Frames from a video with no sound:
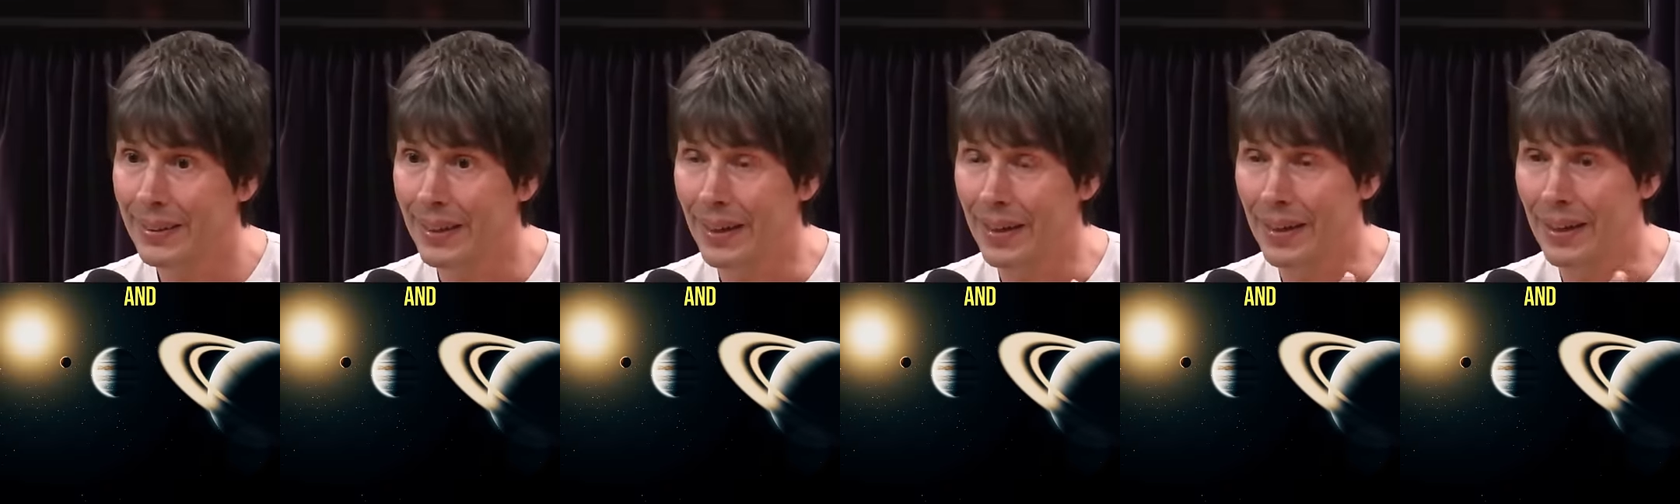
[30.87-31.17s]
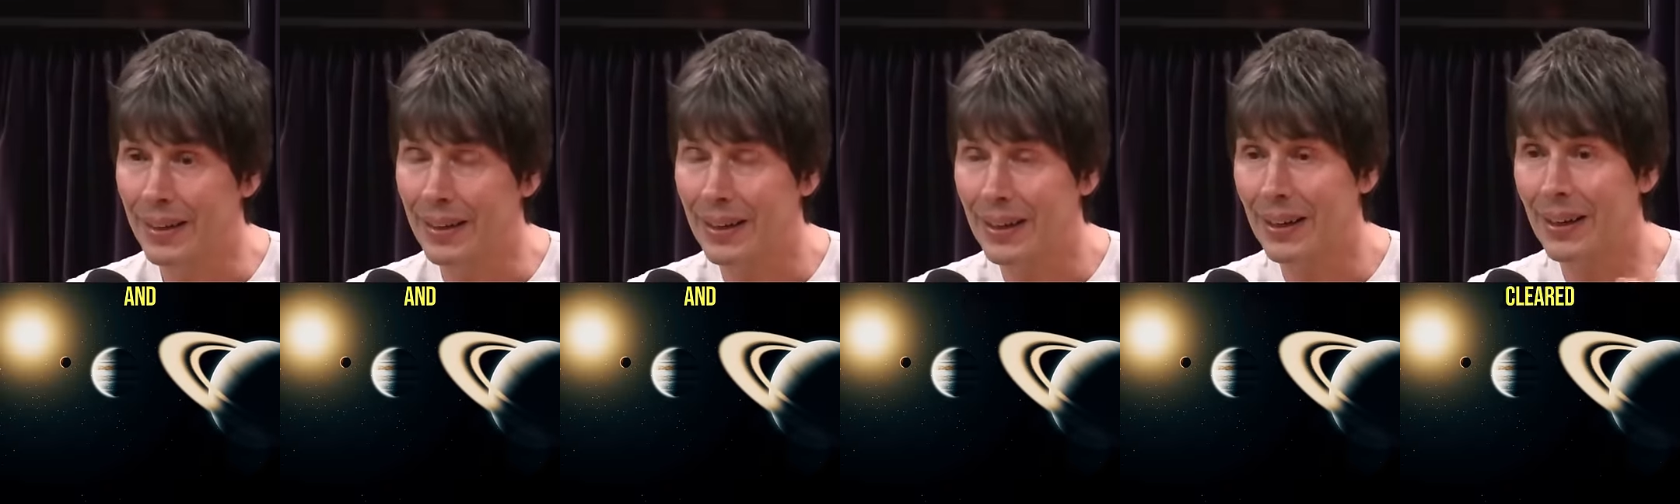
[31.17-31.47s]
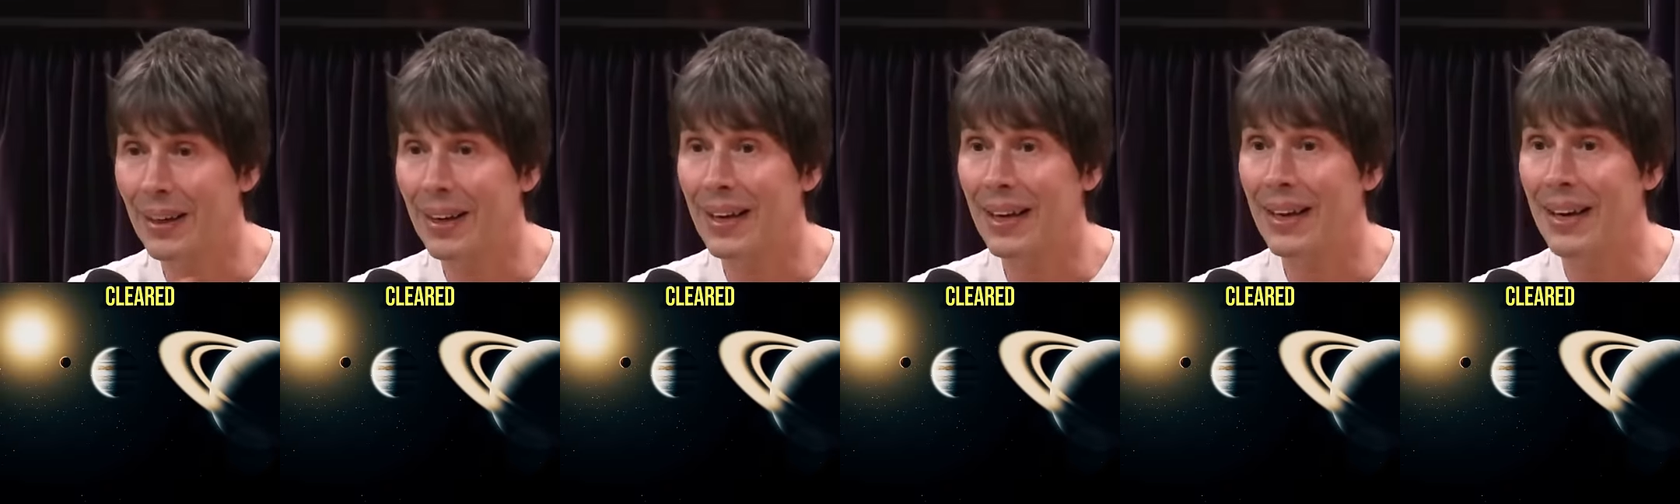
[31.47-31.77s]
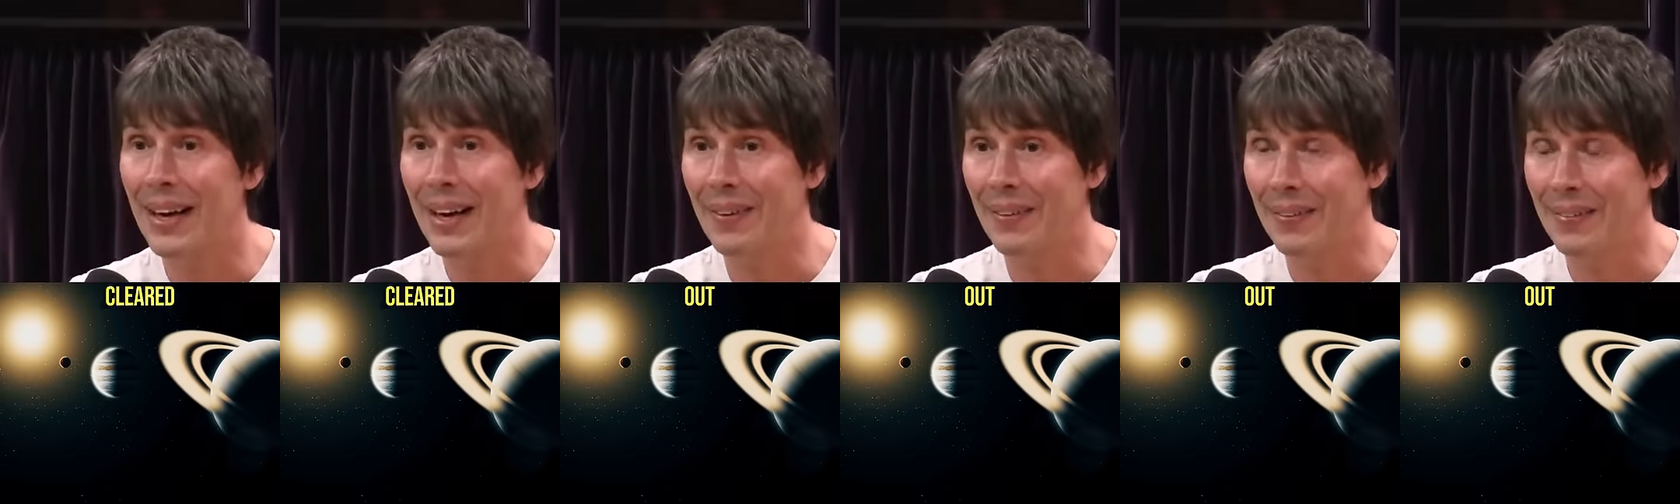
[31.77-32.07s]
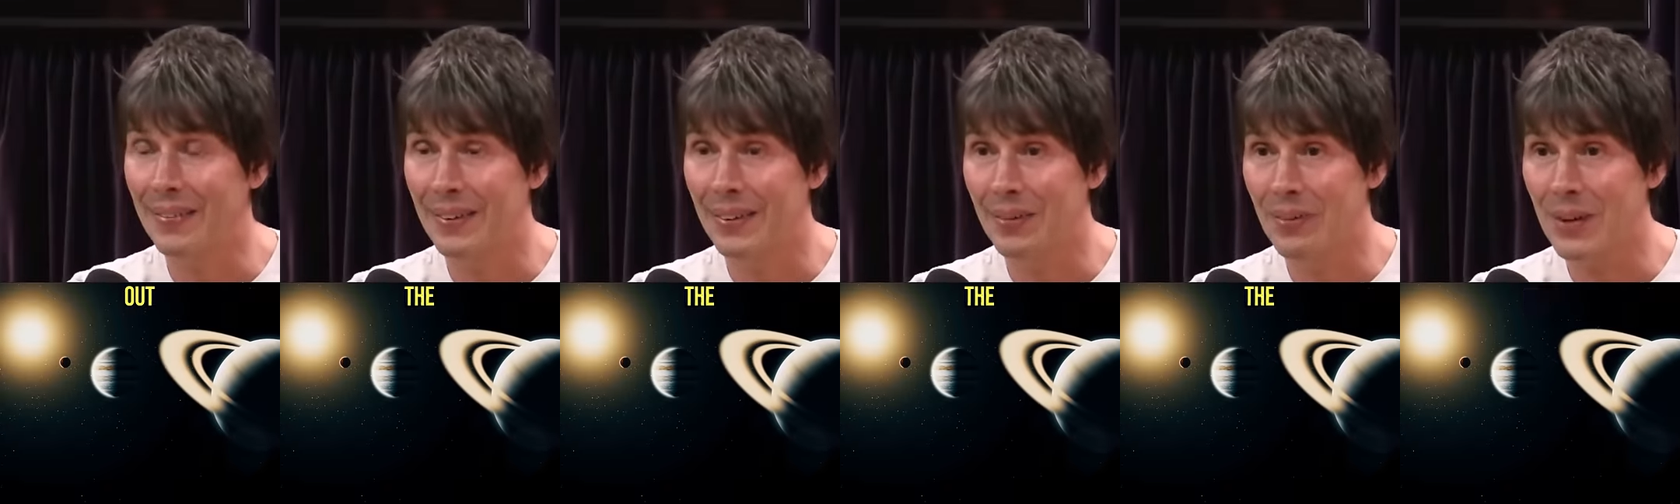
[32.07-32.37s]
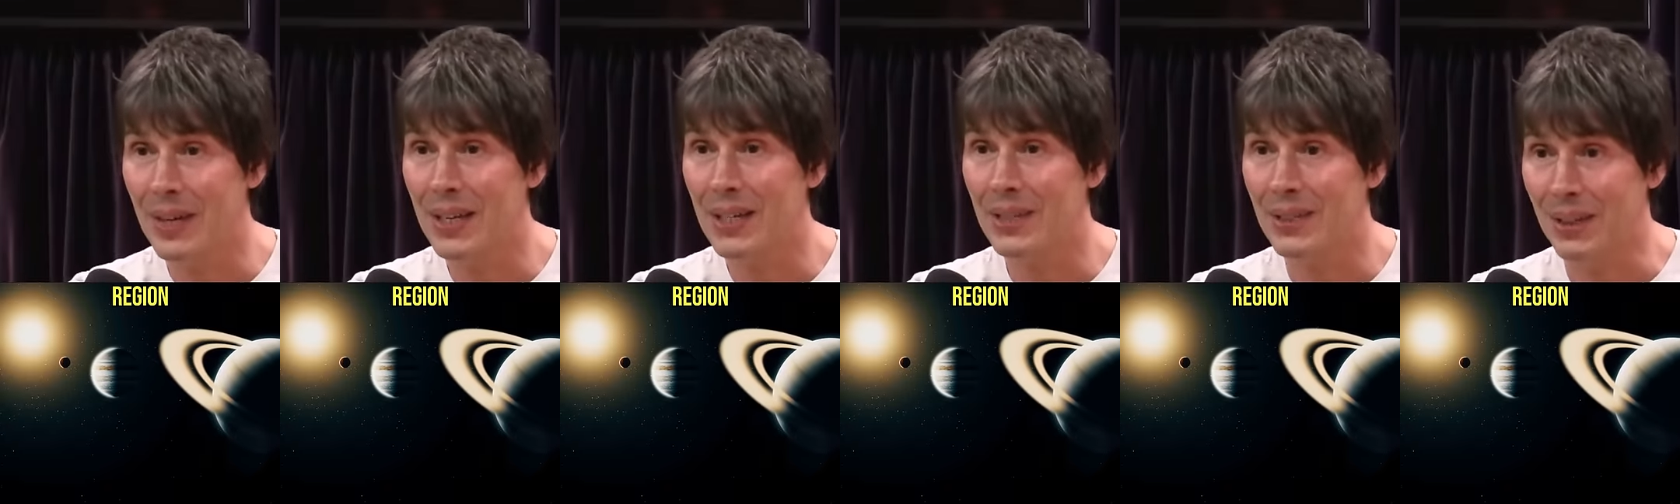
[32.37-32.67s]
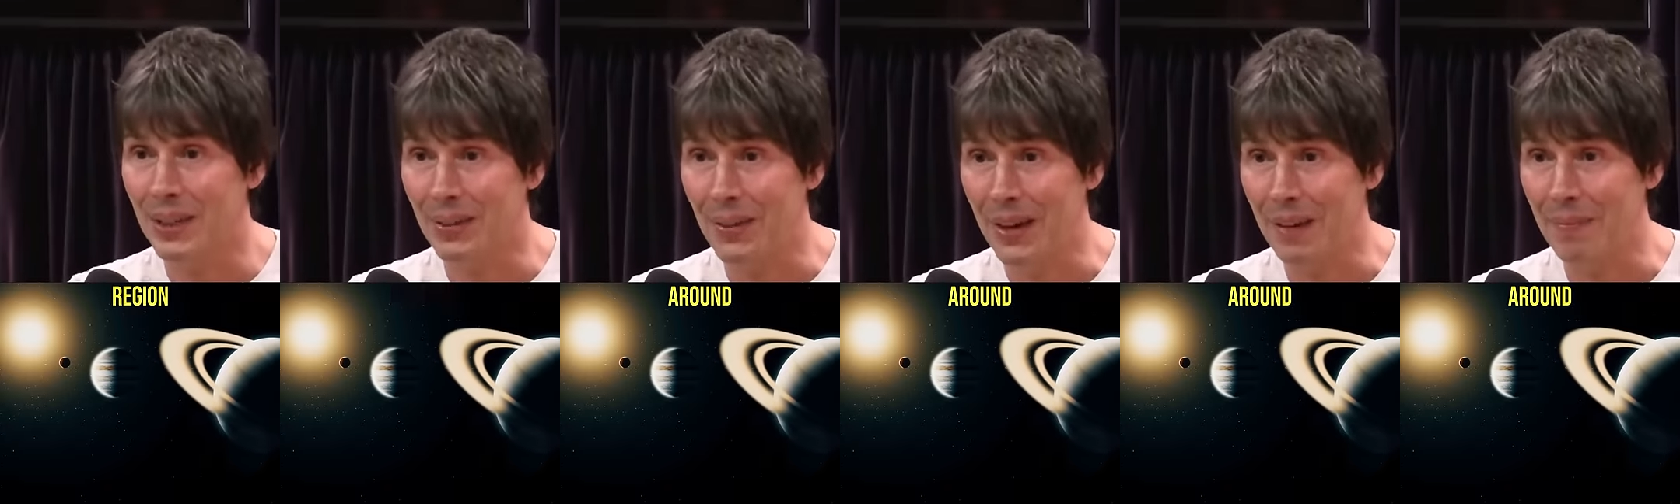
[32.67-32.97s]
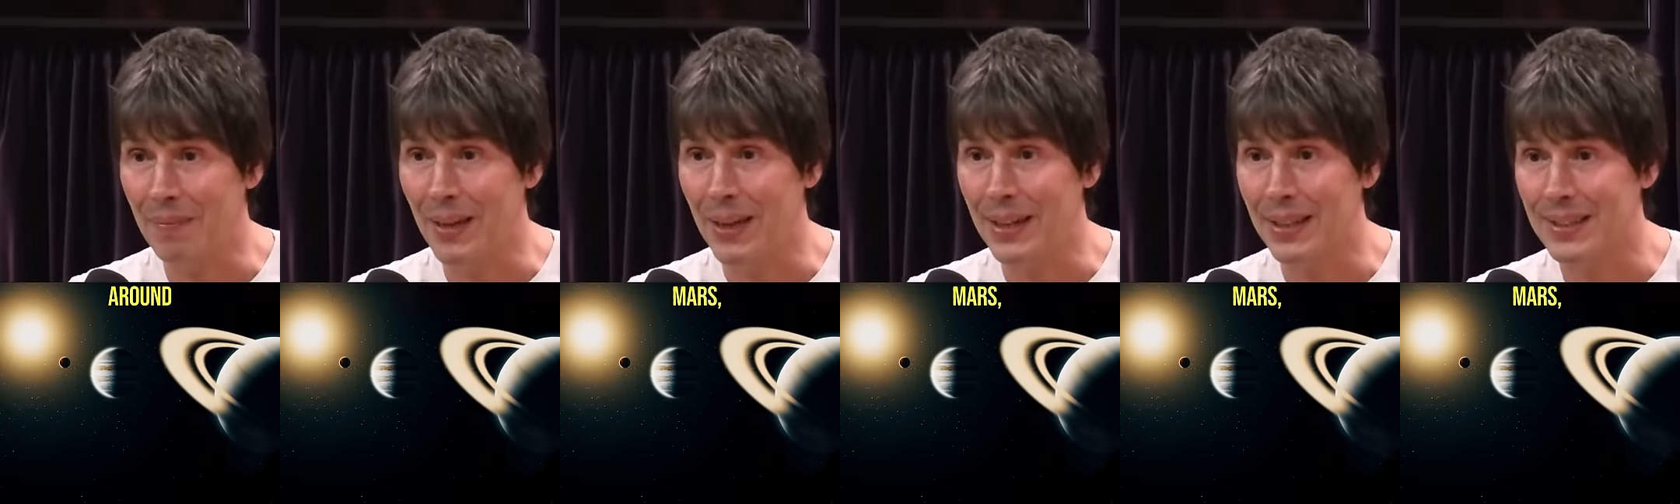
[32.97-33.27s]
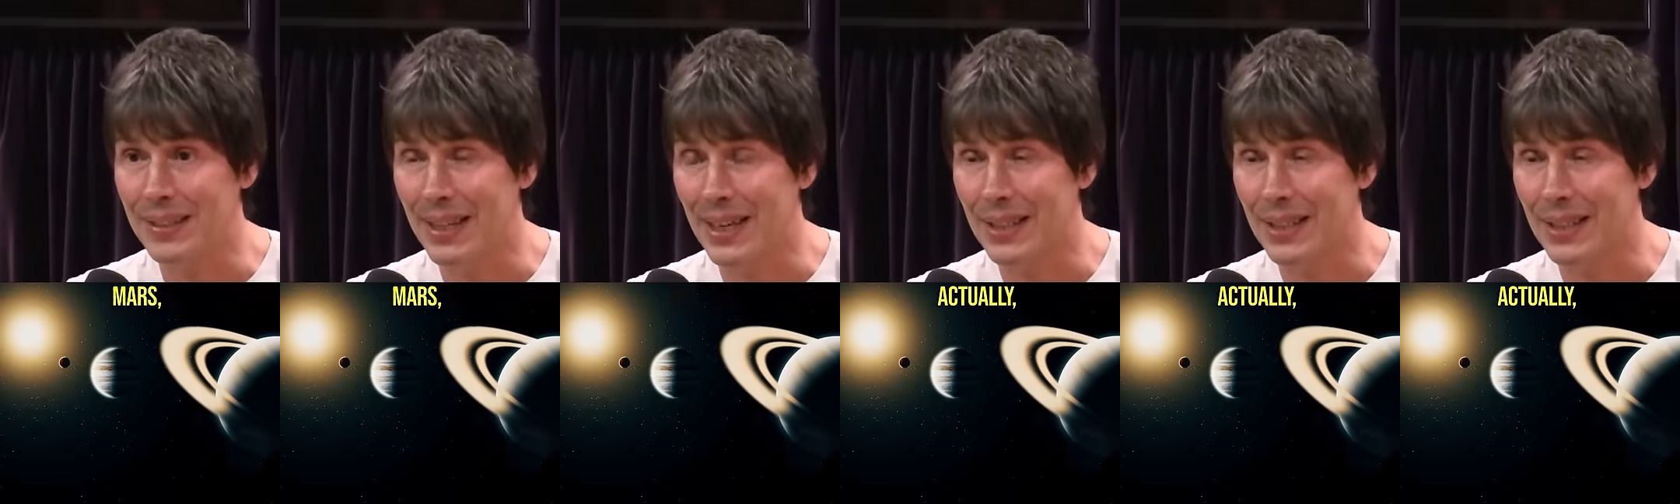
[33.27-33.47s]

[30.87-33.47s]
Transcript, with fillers: and, and cleared out the region around Mars,